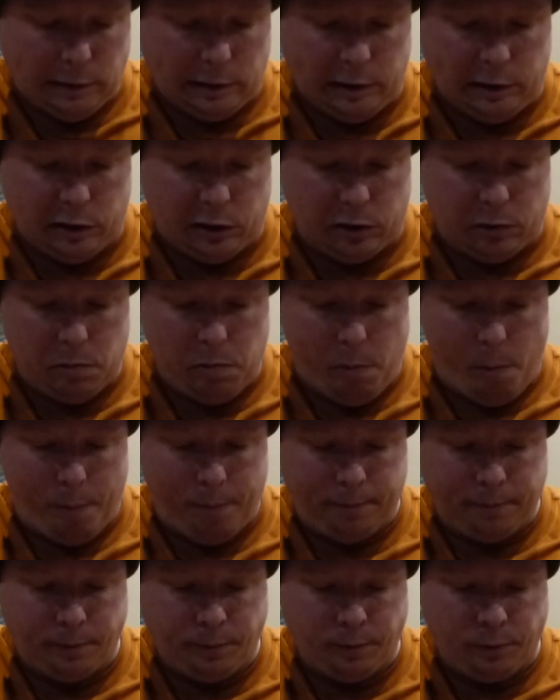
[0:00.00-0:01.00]
it's
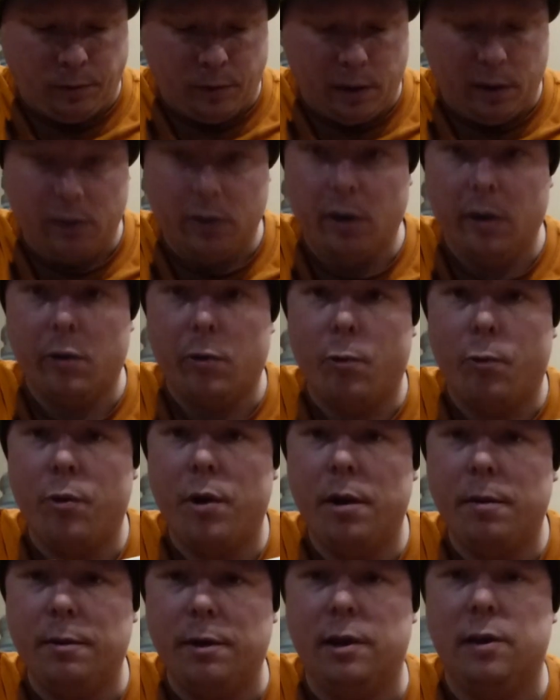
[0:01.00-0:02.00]
not
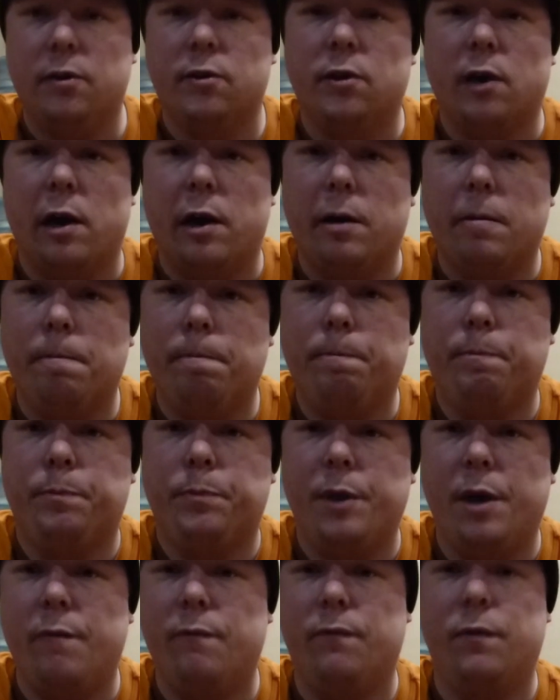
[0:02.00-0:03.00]
incredibly exciting,
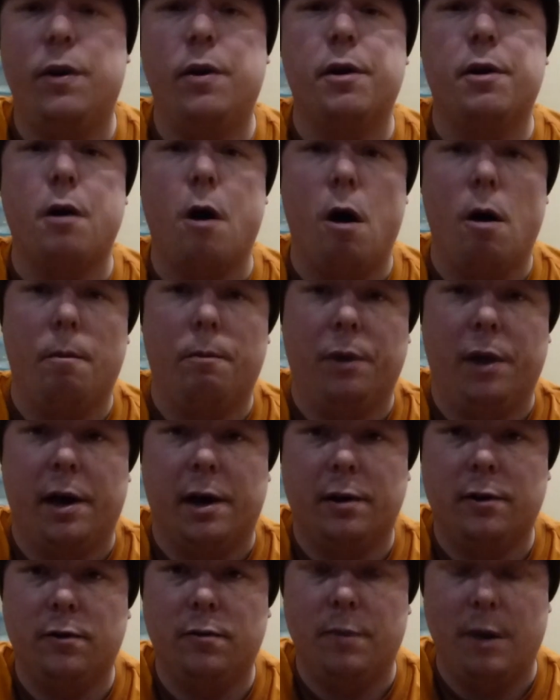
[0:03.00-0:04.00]
not very
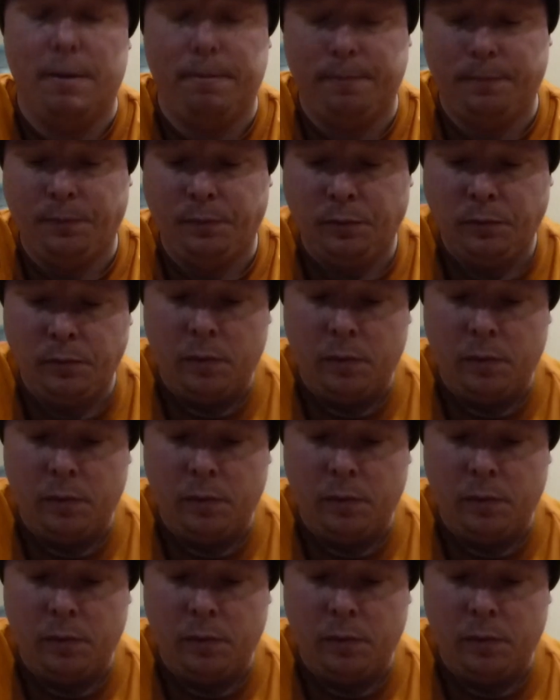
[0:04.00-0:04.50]
complex, but